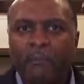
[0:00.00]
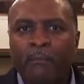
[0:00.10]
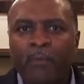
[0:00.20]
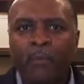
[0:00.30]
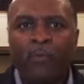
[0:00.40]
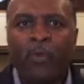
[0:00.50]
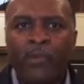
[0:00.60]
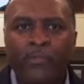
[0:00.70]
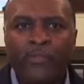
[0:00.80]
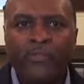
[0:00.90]
But
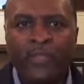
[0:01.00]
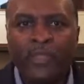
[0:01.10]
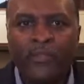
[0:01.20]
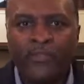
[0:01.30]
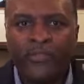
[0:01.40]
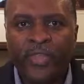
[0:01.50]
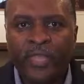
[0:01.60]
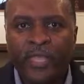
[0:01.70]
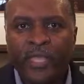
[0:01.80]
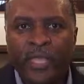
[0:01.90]
one of the things that
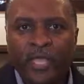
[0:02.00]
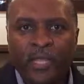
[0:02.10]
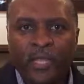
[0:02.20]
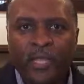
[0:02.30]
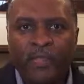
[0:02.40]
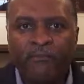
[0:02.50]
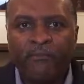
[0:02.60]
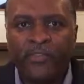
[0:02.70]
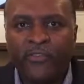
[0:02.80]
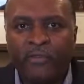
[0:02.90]
can kill a
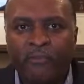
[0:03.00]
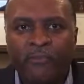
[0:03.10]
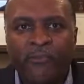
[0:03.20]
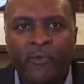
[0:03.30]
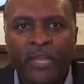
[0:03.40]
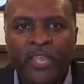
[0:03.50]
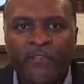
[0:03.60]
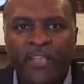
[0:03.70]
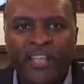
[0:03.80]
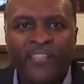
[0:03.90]
vision before it
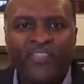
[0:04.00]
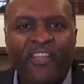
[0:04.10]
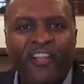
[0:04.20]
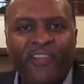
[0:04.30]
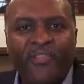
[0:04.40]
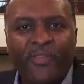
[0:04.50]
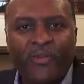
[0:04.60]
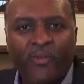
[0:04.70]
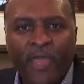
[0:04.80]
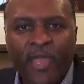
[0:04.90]
even gets off the
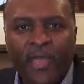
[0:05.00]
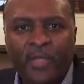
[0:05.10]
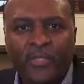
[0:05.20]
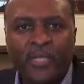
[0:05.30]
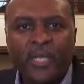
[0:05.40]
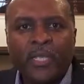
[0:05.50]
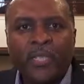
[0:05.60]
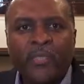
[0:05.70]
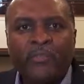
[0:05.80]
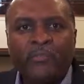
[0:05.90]
ground
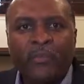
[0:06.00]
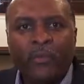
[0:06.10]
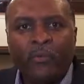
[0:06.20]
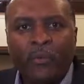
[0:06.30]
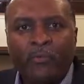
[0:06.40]
is when